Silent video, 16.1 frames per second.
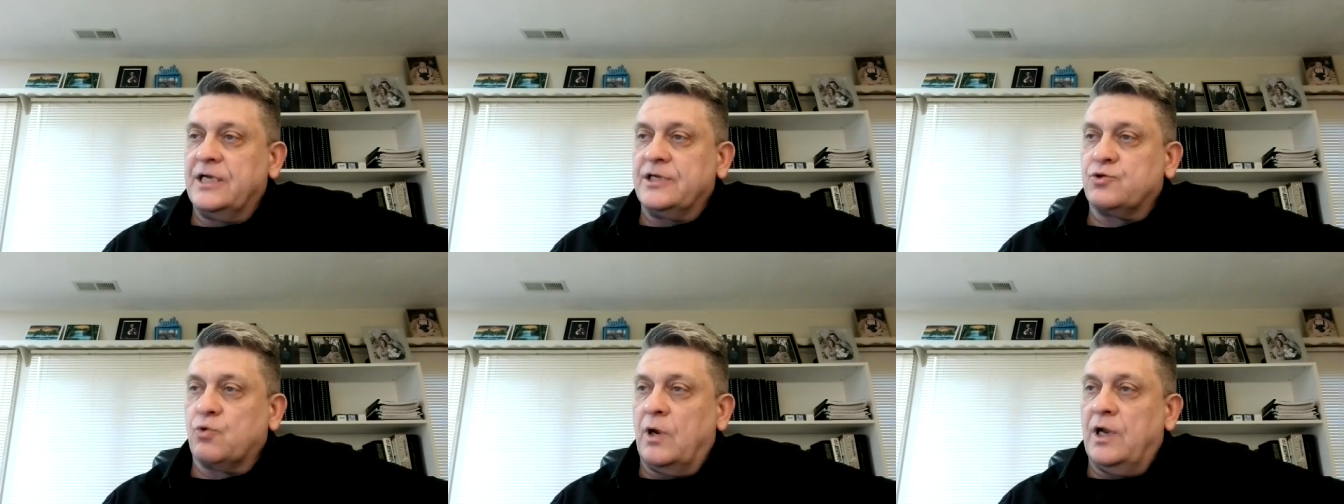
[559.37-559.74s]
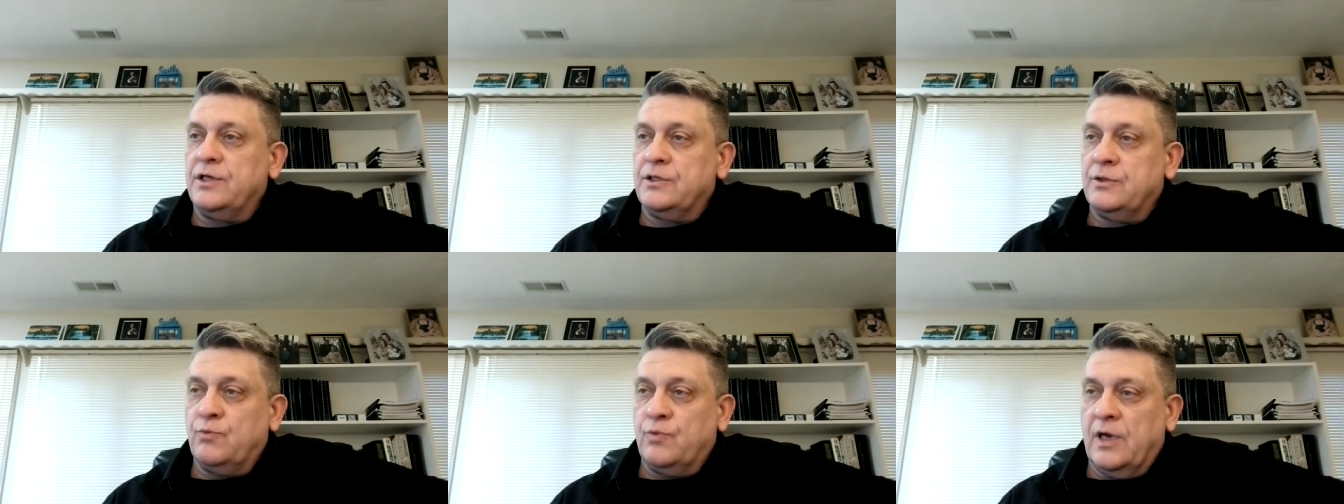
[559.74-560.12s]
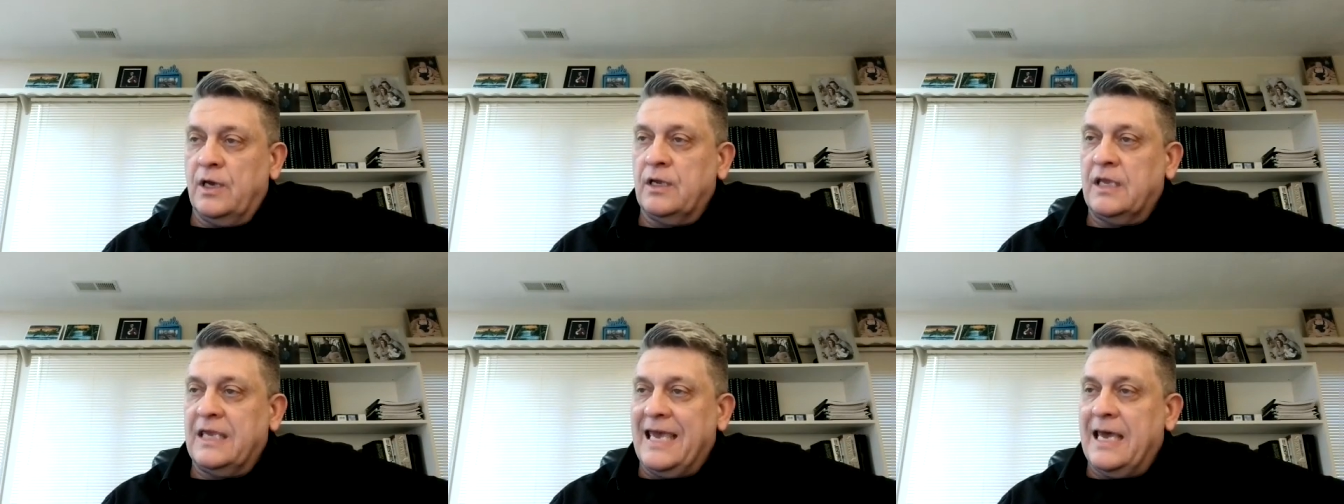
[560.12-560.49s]
That's what,
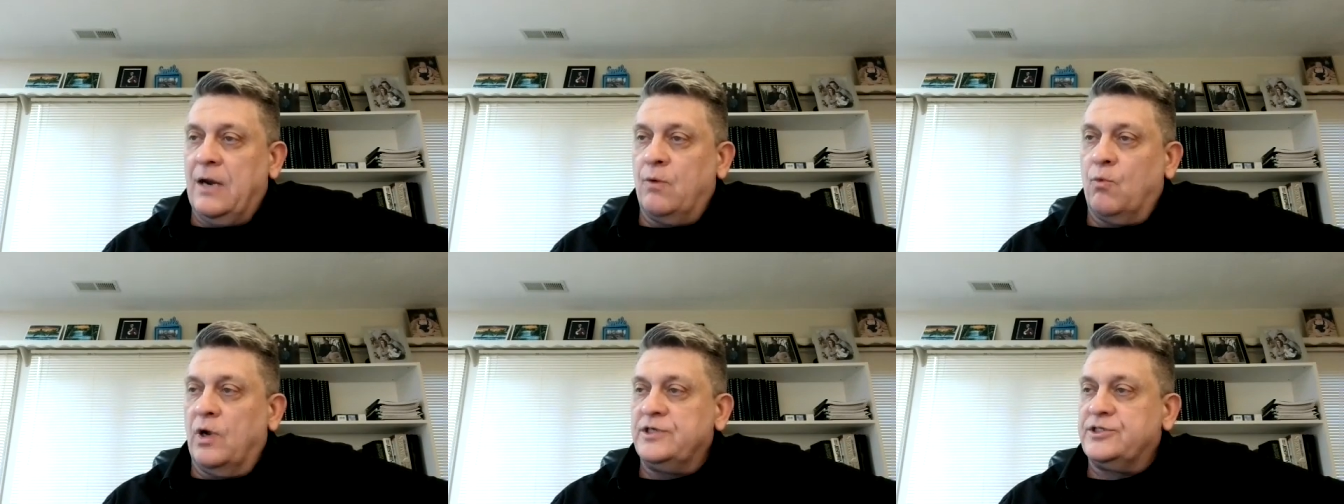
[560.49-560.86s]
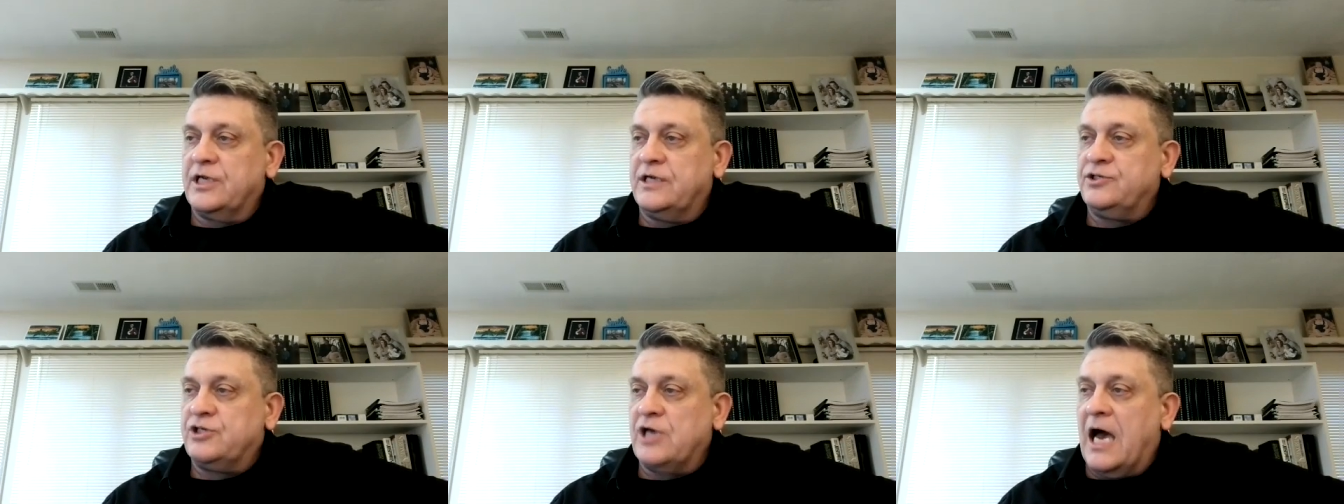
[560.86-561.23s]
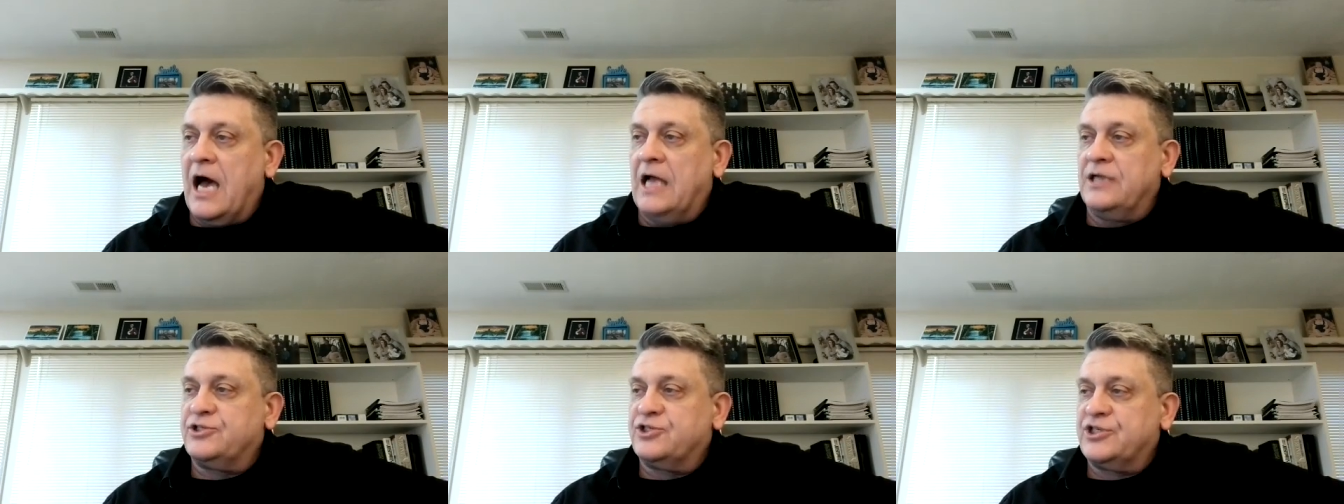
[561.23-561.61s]
again, what he said,
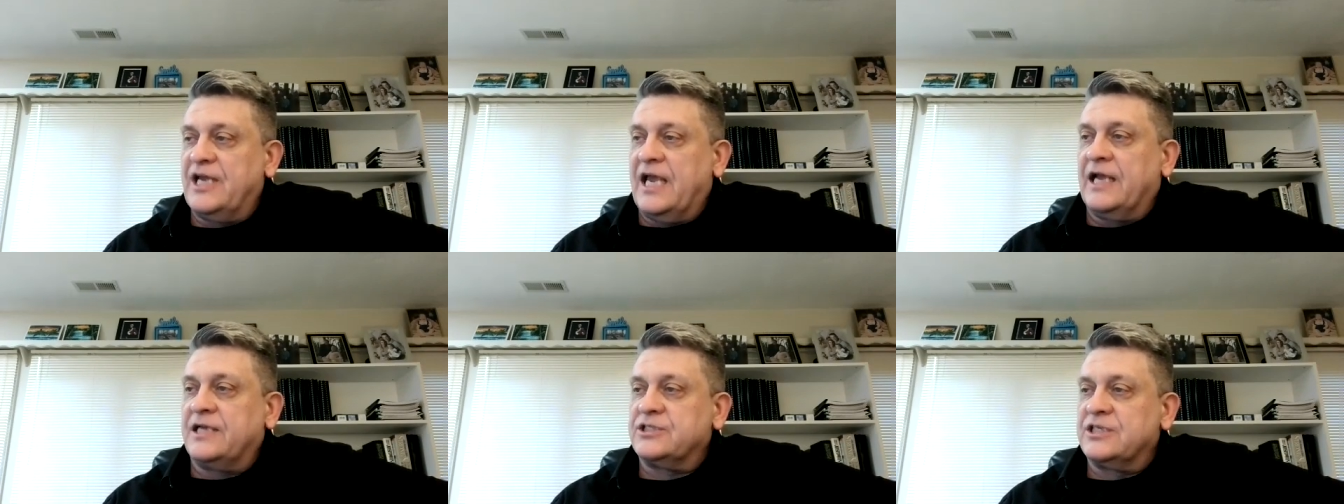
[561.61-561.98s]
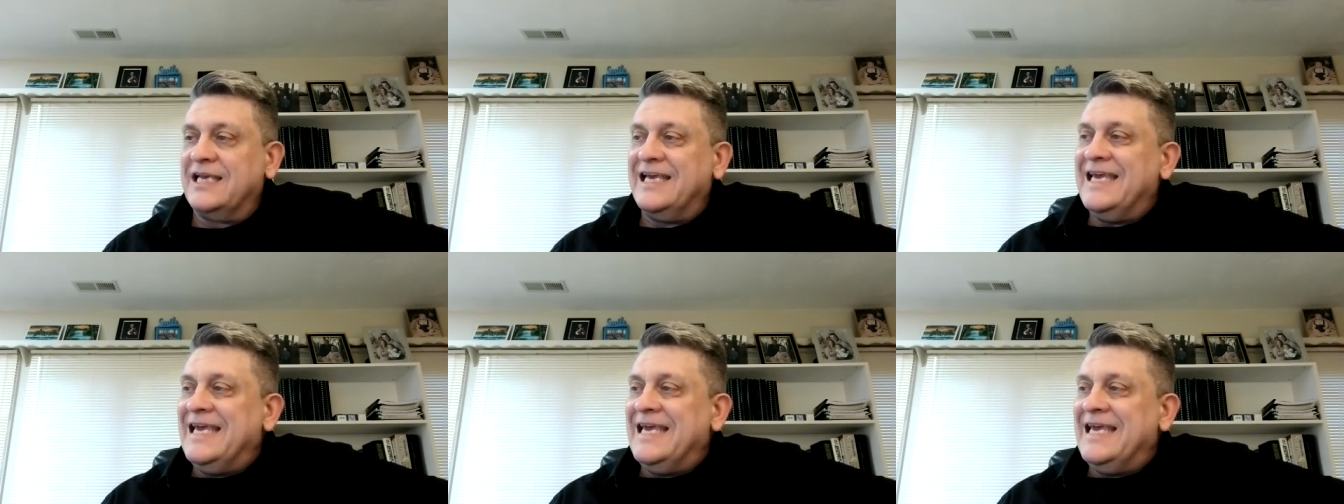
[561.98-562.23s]
John 6,